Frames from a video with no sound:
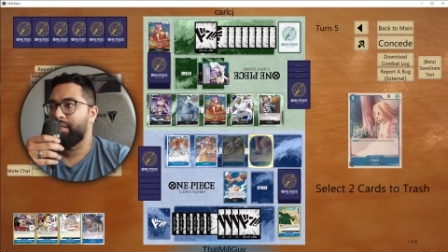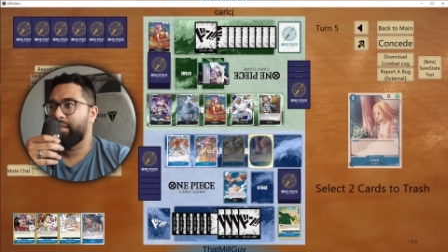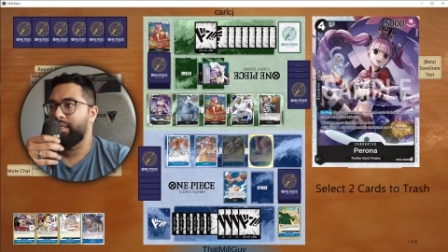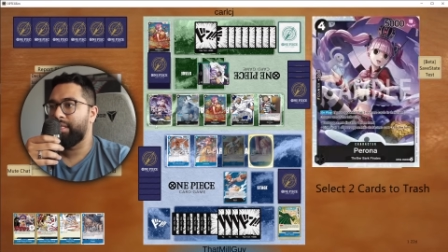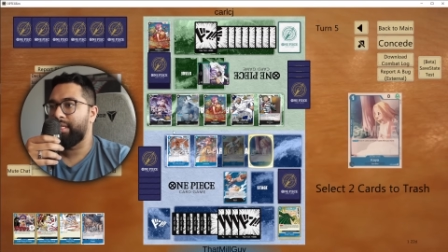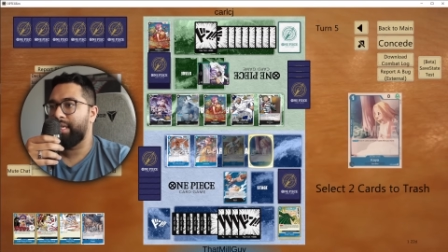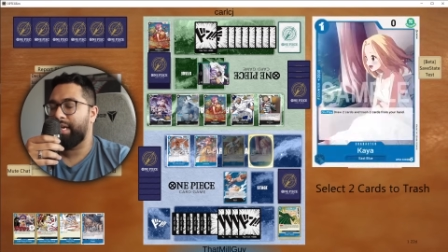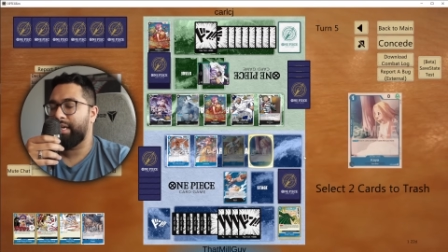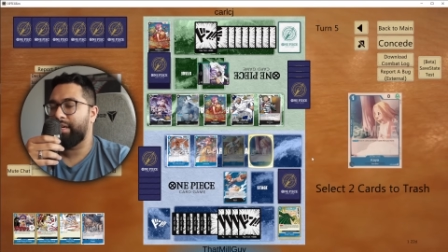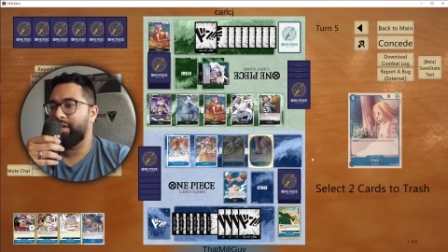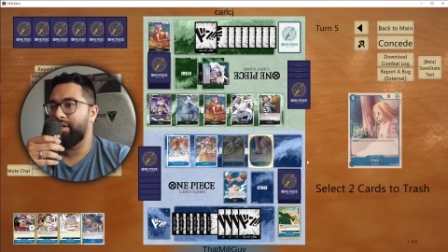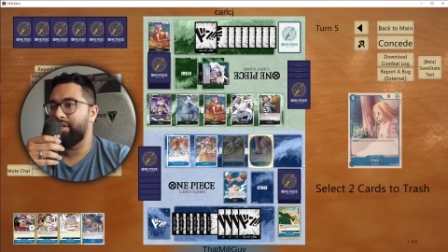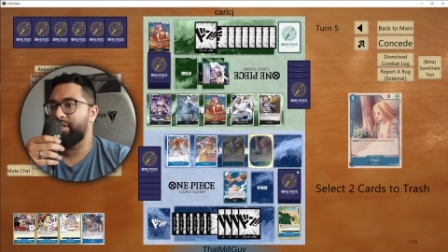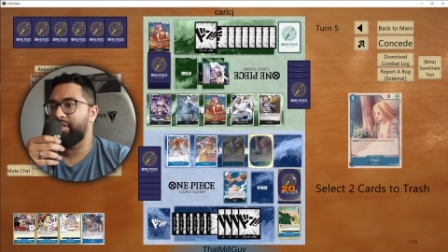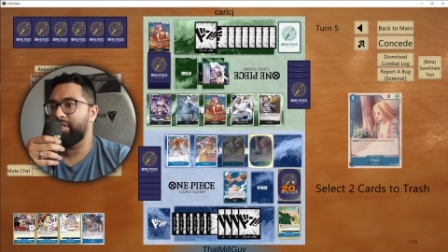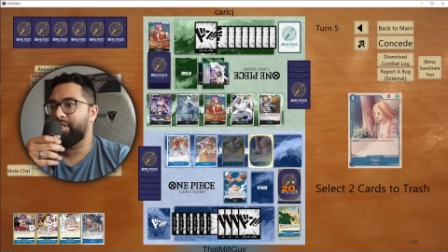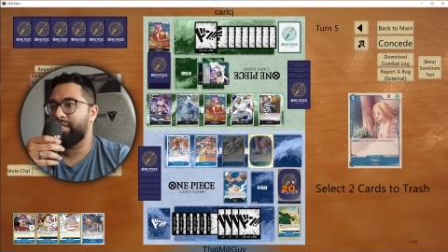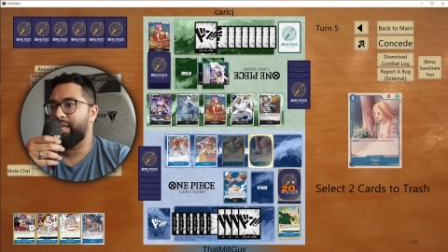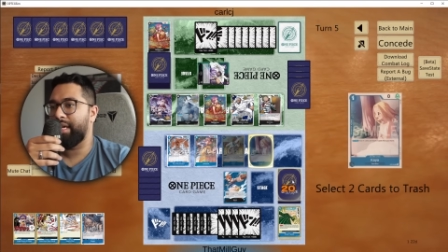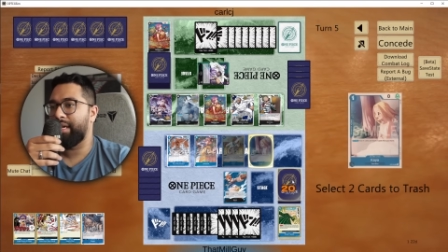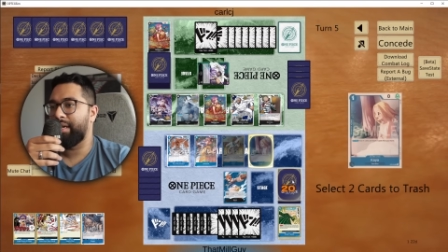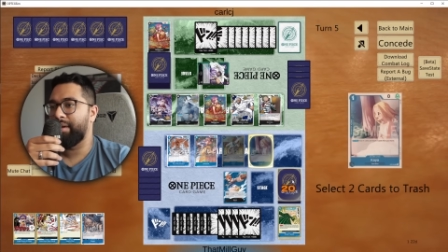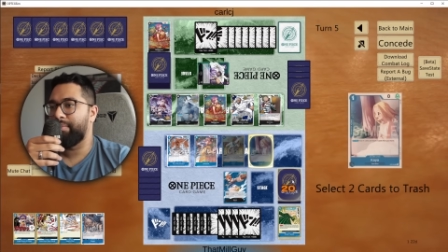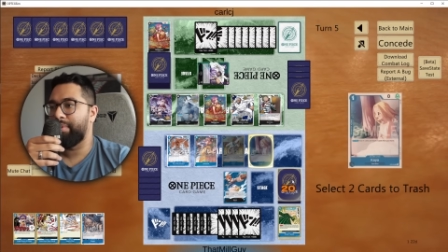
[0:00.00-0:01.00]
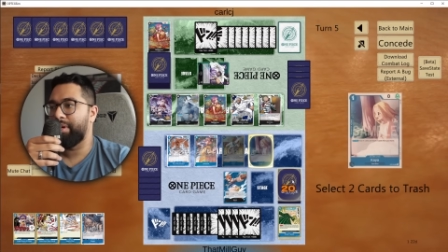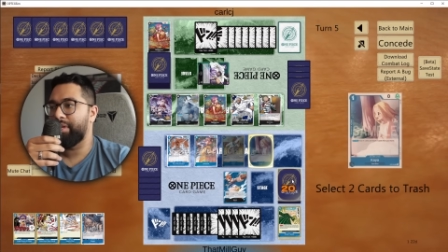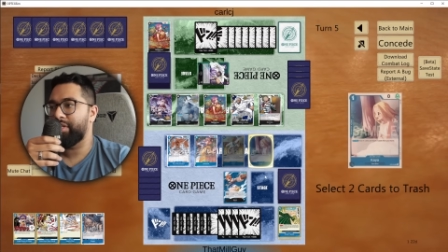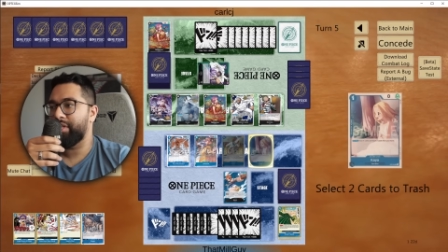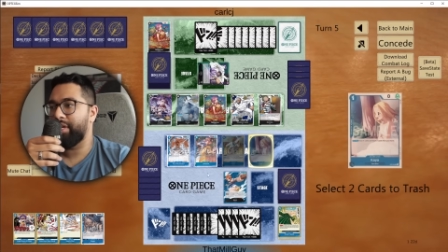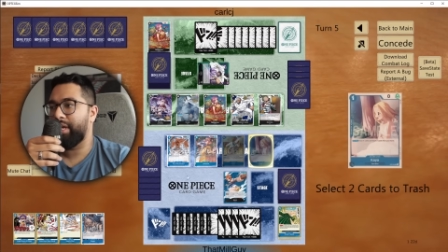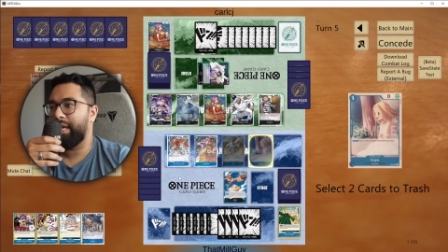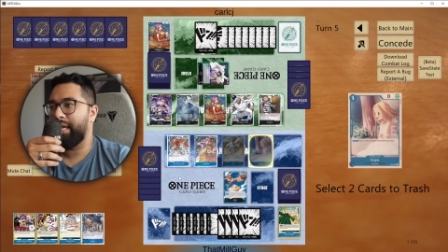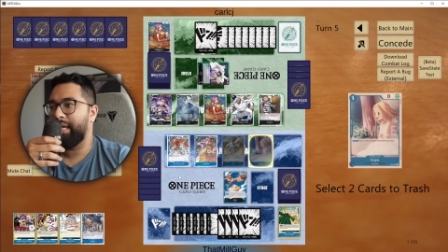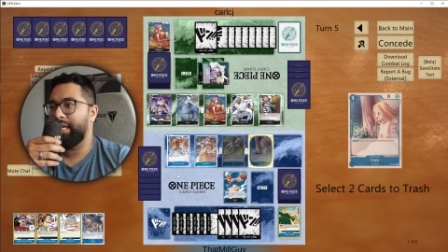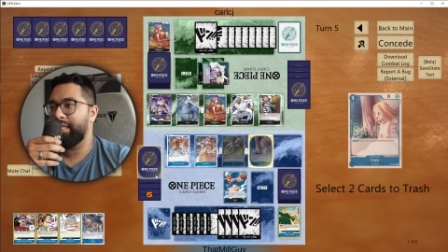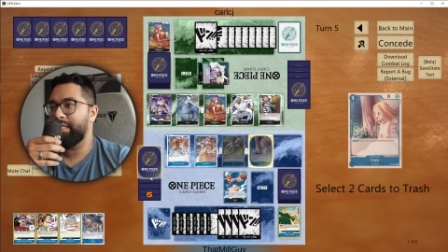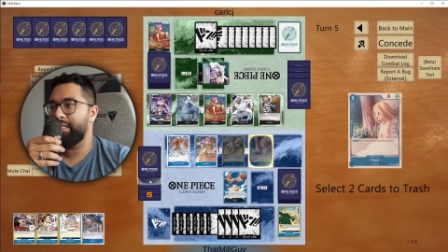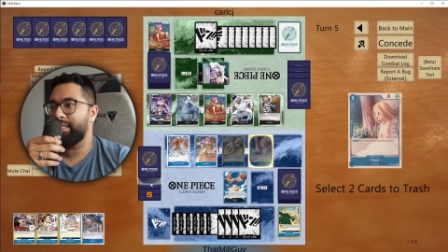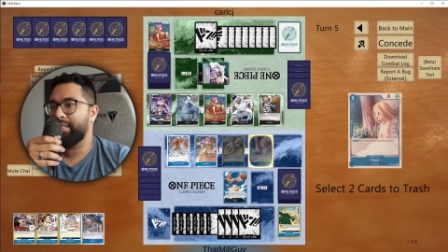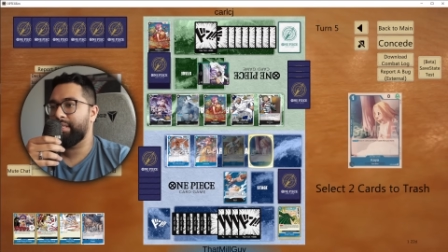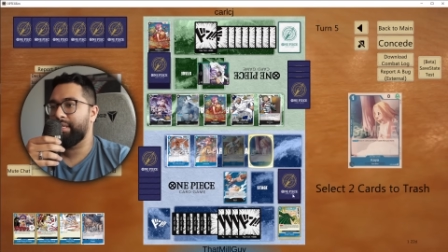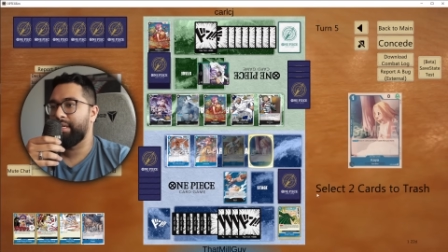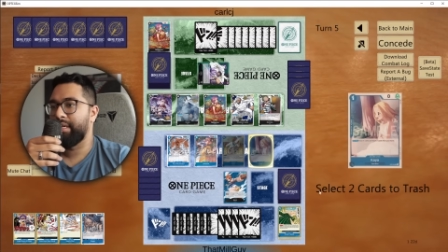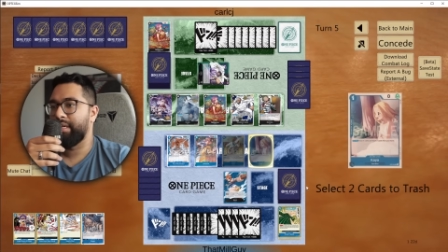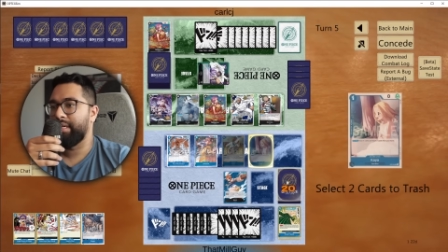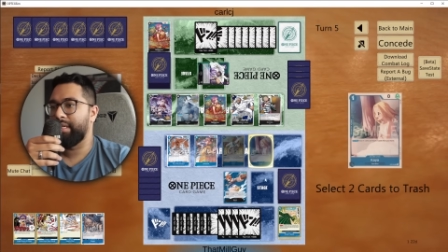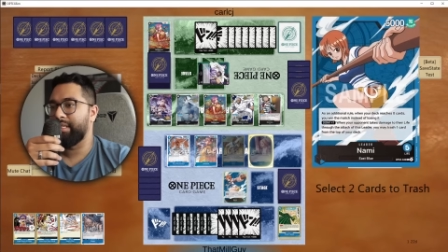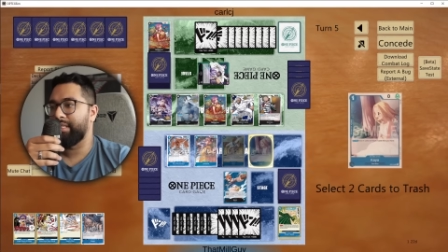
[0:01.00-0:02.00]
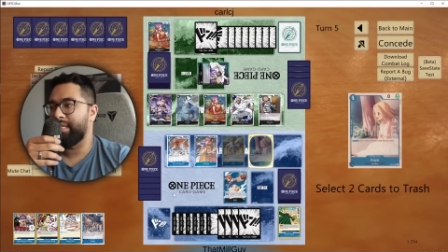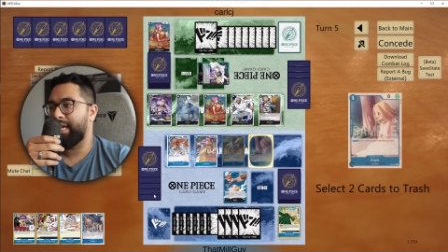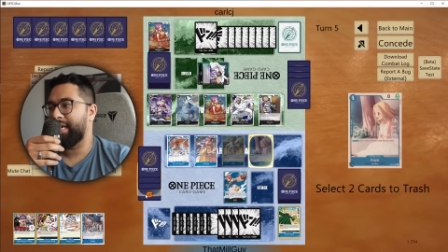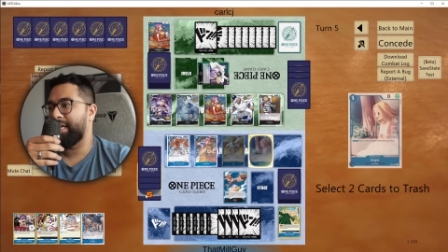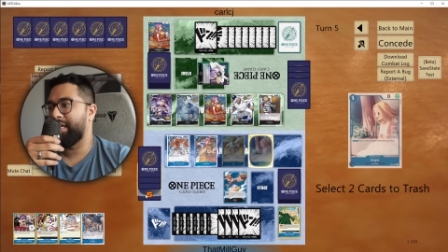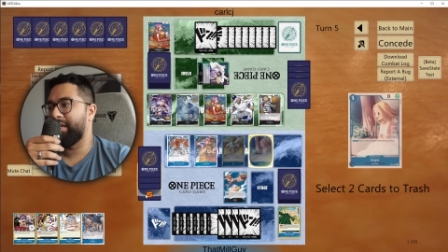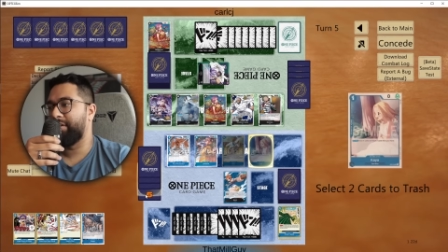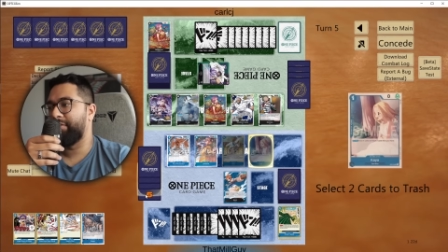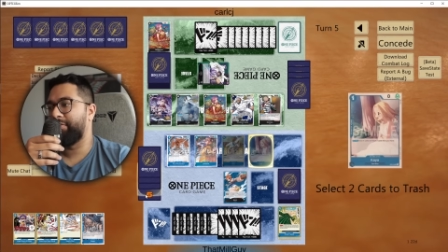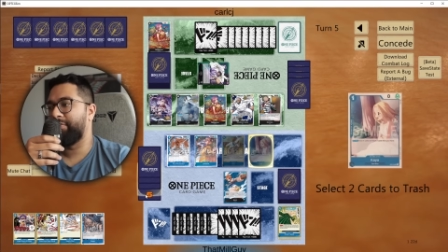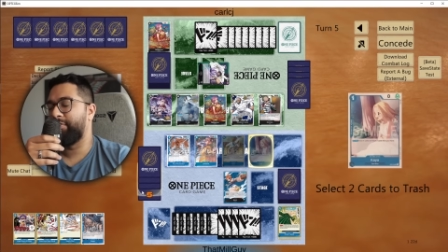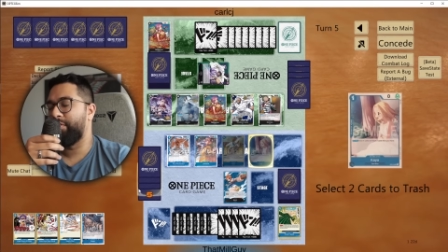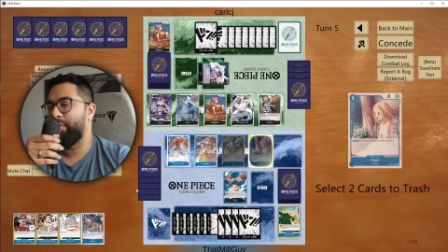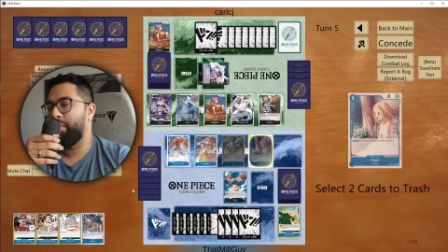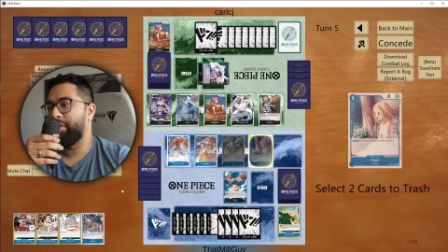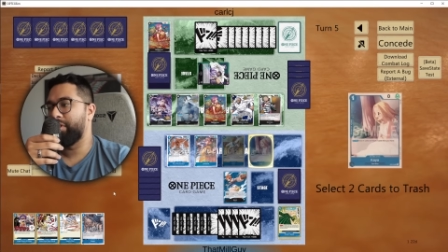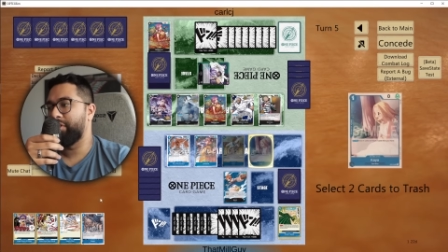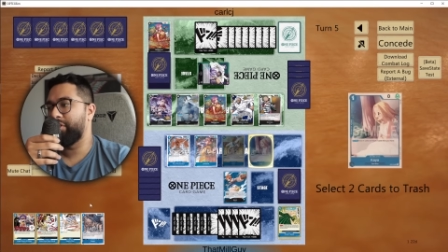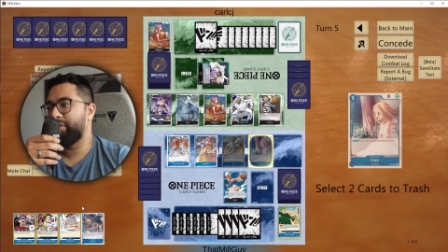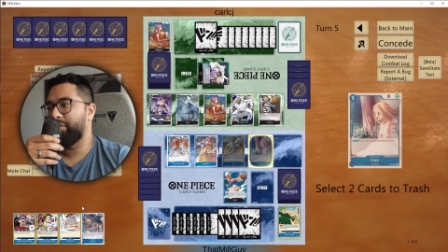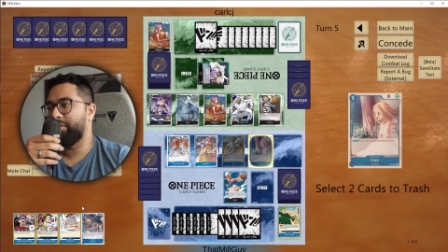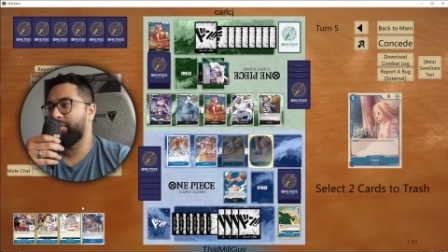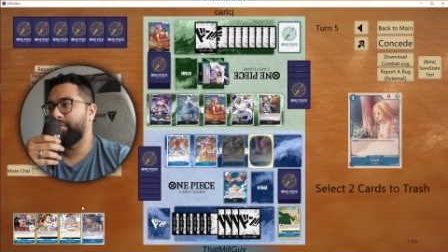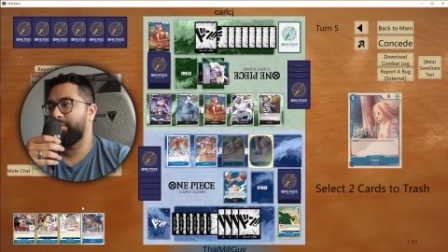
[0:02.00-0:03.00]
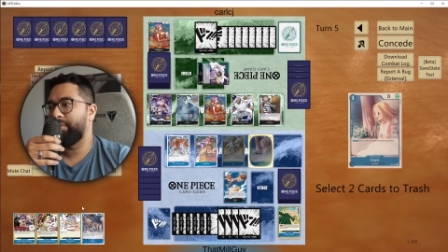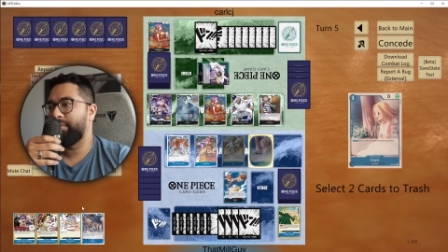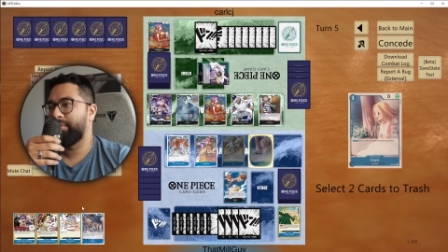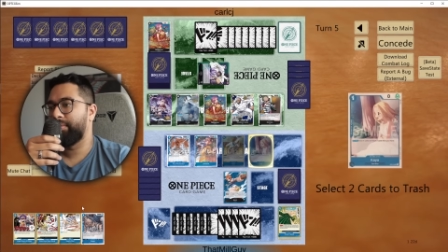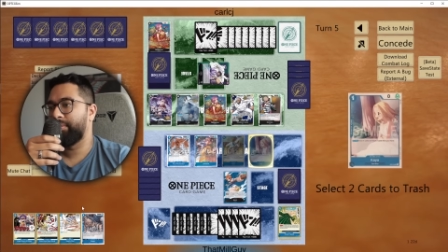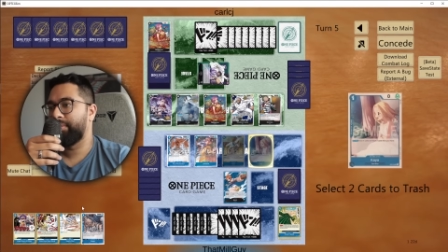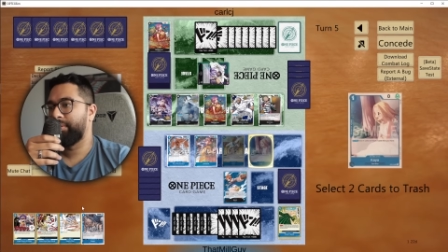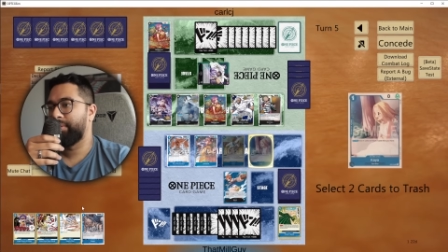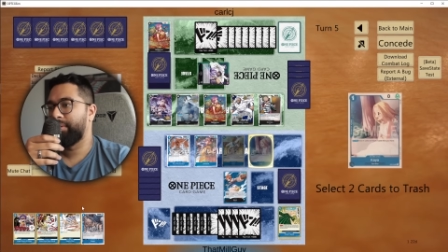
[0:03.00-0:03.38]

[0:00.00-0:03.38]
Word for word: See, I could just take a bunch of hits because I can afford to.